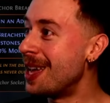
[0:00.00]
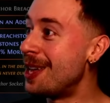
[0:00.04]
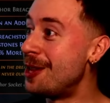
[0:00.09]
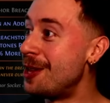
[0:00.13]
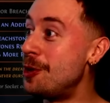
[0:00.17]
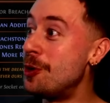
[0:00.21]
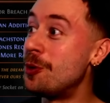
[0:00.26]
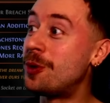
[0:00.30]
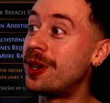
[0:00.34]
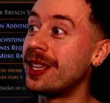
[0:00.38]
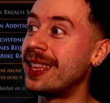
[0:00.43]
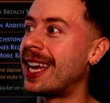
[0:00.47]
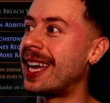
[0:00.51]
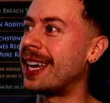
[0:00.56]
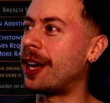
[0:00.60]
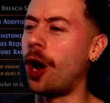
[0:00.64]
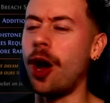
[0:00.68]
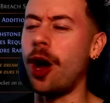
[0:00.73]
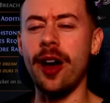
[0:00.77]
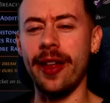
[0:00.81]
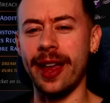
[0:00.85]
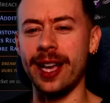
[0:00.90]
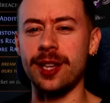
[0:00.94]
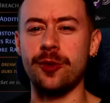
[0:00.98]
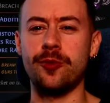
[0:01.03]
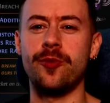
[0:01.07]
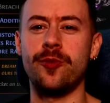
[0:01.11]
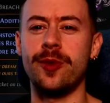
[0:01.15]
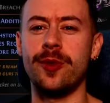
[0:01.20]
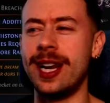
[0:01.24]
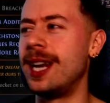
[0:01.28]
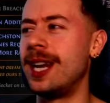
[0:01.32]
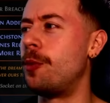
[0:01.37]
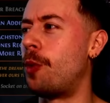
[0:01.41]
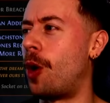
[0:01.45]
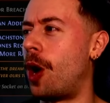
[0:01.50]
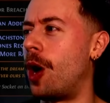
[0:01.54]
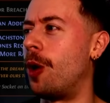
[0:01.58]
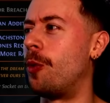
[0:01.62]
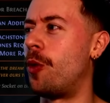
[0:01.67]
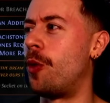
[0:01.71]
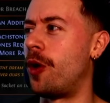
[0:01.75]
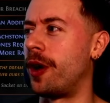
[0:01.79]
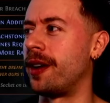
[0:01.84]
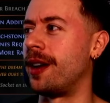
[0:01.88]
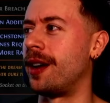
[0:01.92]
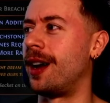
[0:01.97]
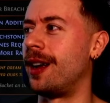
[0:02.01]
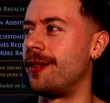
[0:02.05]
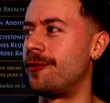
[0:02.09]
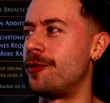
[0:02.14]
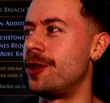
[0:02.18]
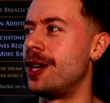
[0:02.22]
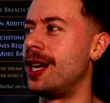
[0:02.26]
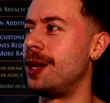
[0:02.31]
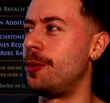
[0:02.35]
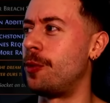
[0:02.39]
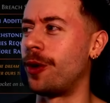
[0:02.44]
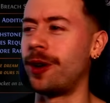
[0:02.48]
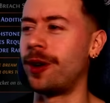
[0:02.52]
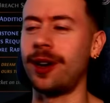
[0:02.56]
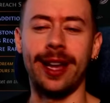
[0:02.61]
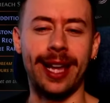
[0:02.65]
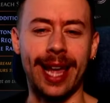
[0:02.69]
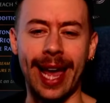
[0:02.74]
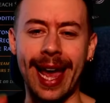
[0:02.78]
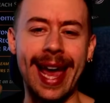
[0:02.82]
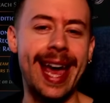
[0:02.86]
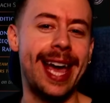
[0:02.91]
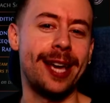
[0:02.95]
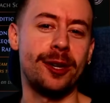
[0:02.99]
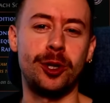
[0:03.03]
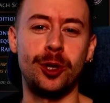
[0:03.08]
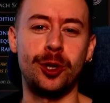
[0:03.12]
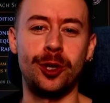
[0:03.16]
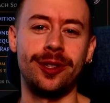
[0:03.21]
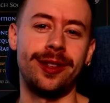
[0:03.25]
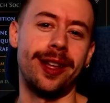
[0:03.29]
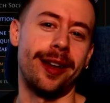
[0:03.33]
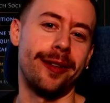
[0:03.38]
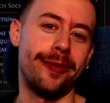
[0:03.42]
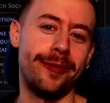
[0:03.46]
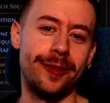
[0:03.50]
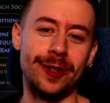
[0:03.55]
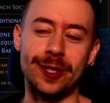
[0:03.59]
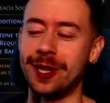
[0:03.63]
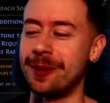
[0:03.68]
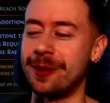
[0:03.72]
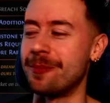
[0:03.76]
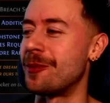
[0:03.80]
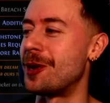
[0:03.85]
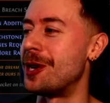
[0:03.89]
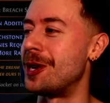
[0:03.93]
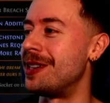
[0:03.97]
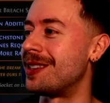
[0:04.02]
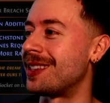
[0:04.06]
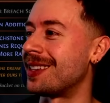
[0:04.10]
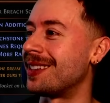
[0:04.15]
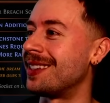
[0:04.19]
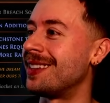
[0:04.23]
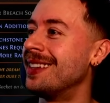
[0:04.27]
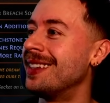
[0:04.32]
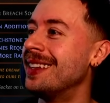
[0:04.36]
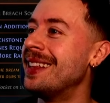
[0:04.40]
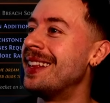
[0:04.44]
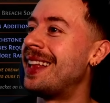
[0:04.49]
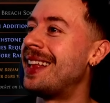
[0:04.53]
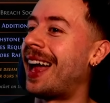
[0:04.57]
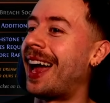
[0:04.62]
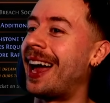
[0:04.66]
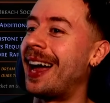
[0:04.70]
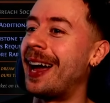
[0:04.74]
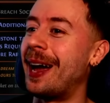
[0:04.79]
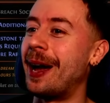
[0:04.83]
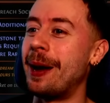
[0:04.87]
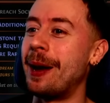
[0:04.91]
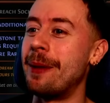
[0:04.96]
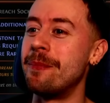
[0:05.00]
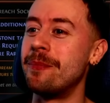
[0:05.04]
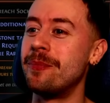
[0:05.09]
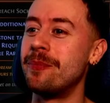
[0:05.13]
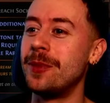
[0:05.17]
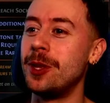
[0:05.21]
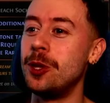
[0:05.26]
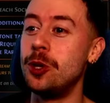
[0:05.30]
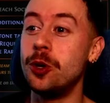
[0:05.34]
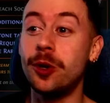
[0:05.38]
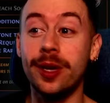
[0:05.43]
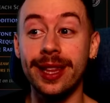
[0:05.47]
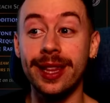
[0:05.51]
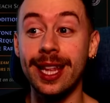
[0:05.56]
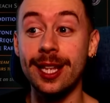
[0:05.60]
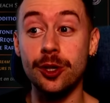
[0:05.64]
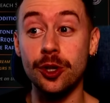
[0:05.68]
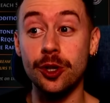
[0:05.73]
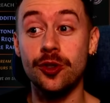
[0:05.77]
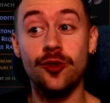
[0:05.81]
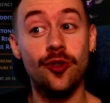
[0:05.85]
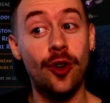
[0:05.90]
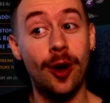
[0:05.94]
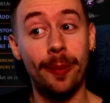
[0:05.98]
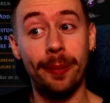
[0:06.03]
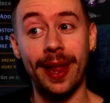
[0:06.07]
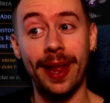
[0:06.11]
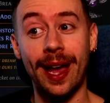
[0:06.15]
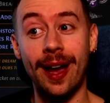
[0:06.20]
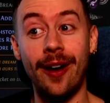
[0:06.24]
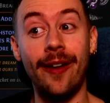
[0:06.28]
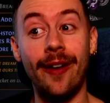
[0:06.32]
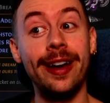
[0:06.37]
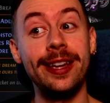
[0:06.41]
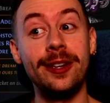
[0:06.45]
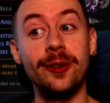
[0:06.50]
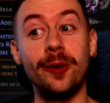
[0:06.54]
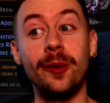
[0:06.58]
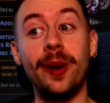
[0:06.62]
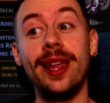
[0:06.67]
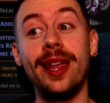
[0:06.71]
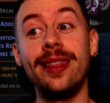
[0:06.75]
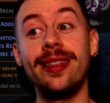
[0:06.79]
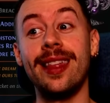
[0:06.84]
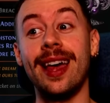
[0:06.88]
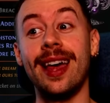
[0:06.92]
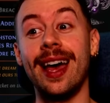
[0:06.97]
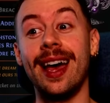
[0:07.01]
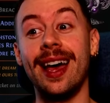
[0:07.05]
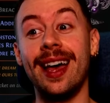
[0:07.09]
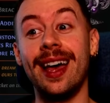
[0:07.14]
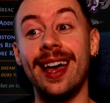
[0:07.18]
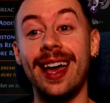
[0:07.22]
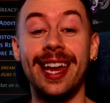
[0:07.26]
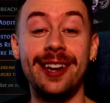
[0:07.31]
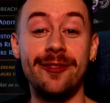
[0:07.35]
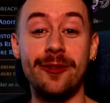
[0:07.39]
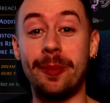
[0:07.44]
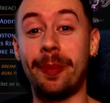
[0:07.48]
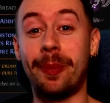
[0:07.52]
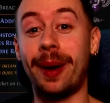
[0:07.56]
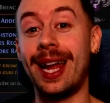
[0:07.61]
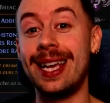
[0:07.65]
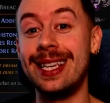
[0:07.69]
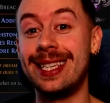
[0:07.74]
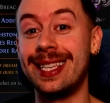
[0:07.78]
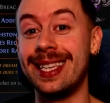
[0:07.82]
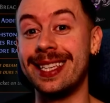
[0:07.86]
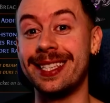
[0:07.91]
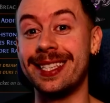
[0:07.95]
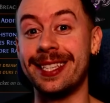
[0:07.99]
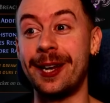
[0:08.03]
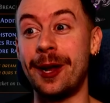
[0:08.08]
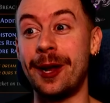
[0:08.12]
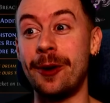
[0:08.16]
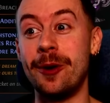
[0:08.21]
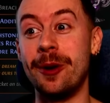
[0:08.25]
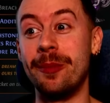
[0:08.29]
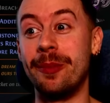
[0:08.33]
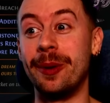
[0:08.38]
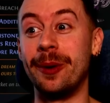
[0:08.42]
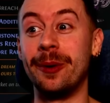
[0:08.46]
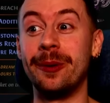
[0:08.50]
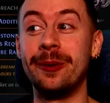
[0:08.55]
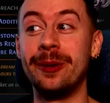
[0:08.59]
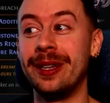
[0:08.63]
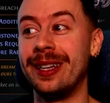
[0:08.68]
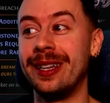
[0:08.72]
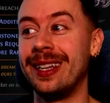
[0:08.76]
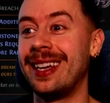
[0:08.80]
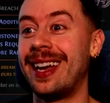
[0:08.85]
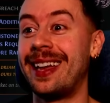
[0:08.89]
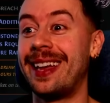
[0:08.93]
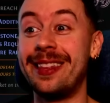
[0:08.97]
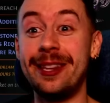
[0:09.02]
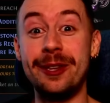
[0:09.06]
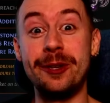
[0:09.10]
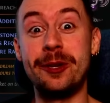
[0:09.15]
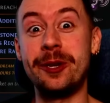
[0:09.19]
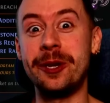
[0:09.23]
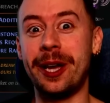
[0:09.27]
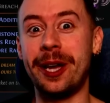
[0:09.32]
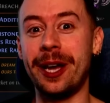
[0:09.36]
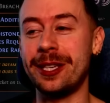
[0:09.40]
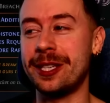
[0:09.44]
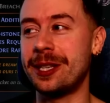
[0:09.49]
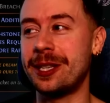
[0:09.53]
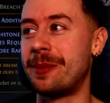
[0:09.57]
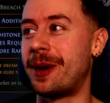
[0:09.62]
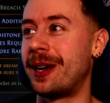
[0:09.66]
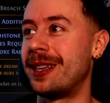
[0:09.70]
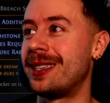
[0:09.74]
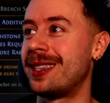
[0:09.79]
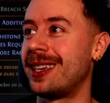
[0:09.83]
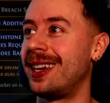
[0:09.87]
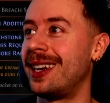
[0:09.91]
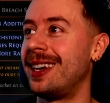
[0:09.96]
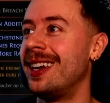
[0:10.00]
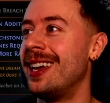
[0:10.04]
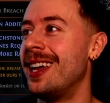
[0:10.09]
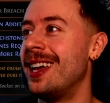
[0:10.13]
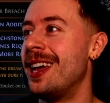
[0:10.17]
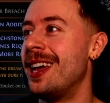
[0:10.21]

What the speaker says: You can then go, oh, that's really what I want. I'd really want like Esh stuff for some reason. You can then just drop that idol in there and it replaces the notable, and then you can customize it.